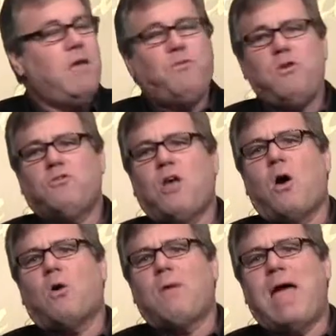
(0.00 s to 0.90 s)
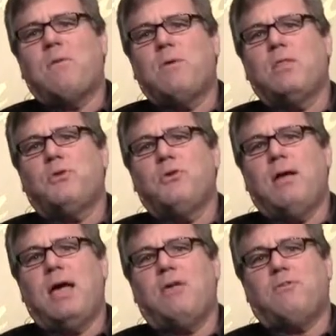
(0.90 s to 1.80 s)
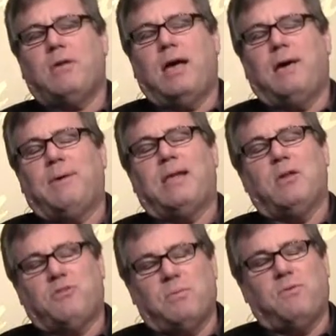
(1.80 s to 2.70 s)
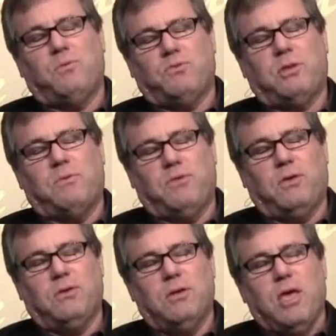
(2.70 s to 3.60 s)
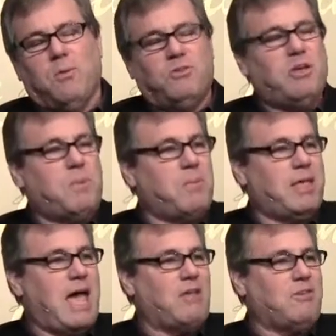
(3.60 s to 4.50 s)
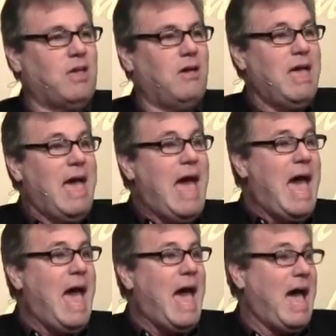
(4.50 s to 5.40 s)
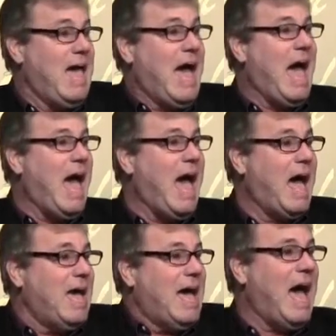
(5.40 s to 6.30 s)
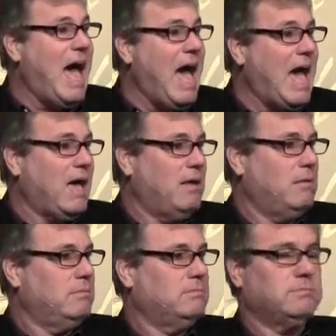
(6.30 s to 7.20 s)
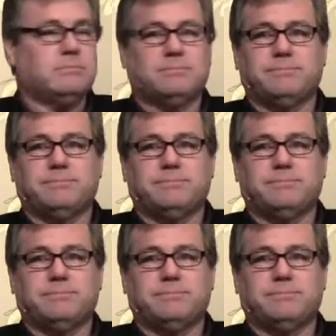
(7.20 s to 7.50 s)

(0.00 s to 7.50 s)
If you saw a rat running through your house, I, well, I know some of, some of you would jump up on the couch and go, ah, ah, ah.